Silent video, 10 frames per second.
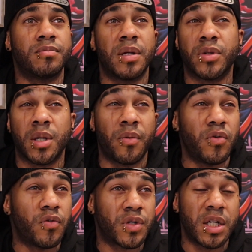Maybe some of
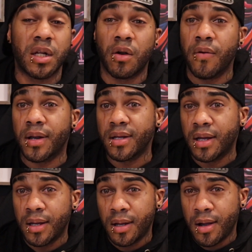you have seen it
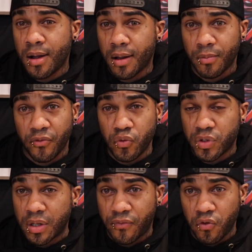already. Um, if, you,
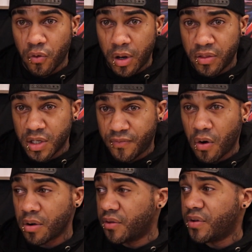if you're in this
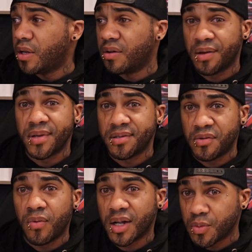far in the video, that means
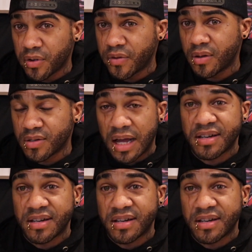you watch my videos.